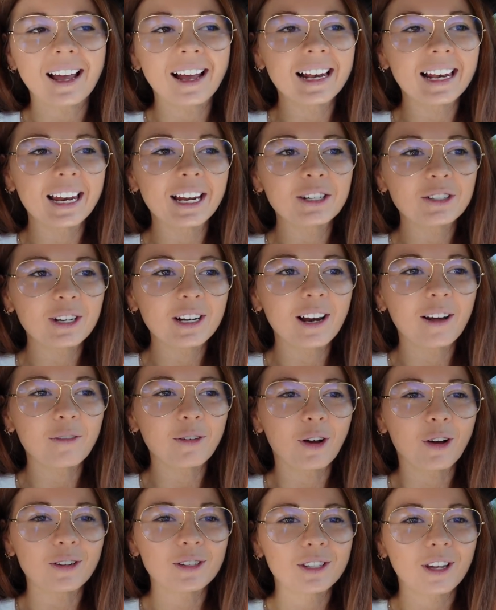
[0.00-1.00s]
I literally
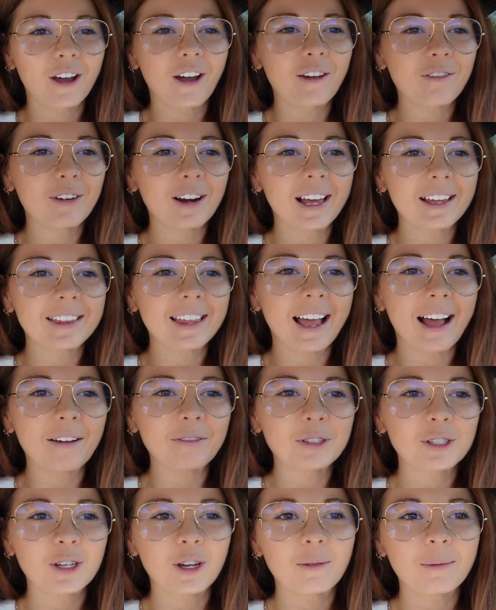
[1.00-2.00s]
love Costco. I feel like they
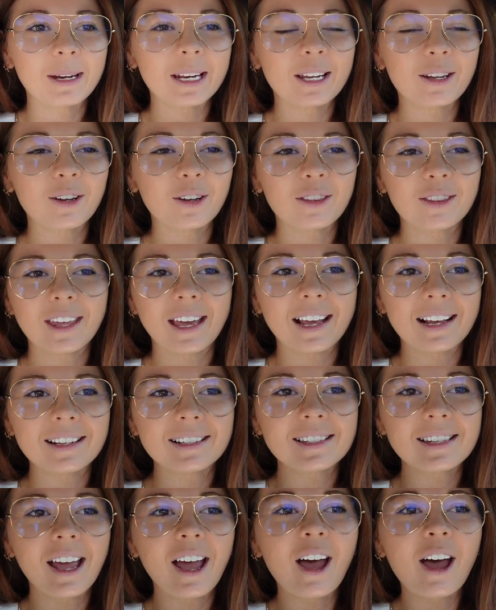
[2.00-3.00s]
have so many good
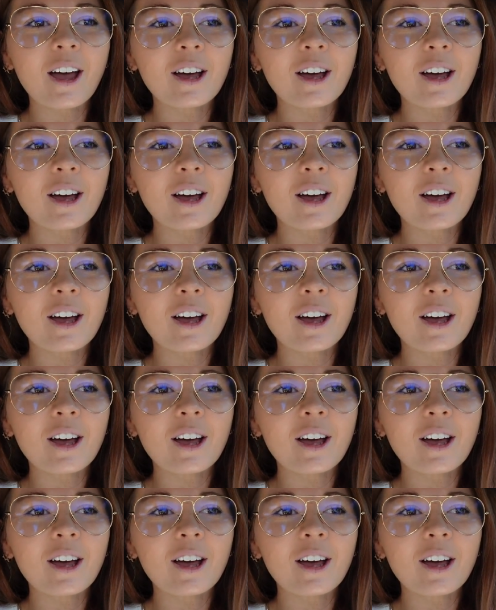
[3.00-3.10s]
things.